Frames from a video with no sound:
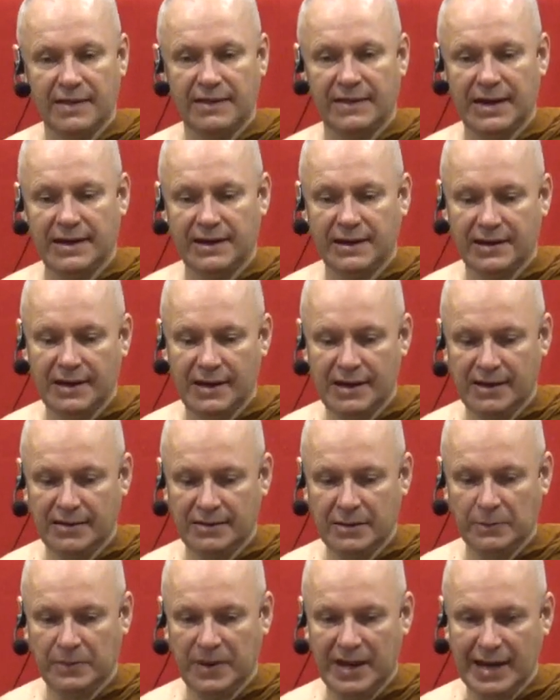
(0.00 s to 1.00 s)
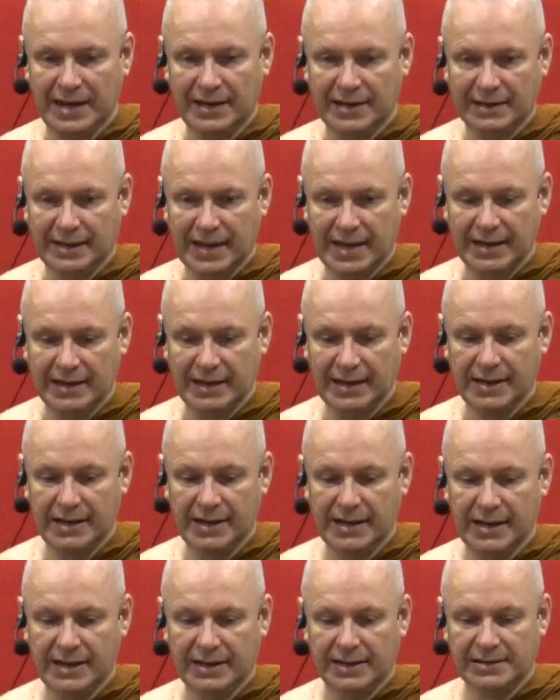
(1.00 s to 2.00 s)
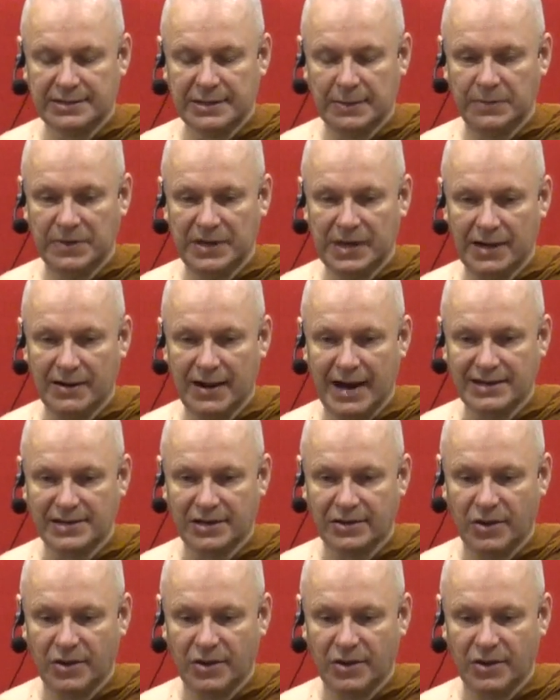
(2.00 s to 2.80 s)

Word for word: Then uh, the pain can uh, disappear as a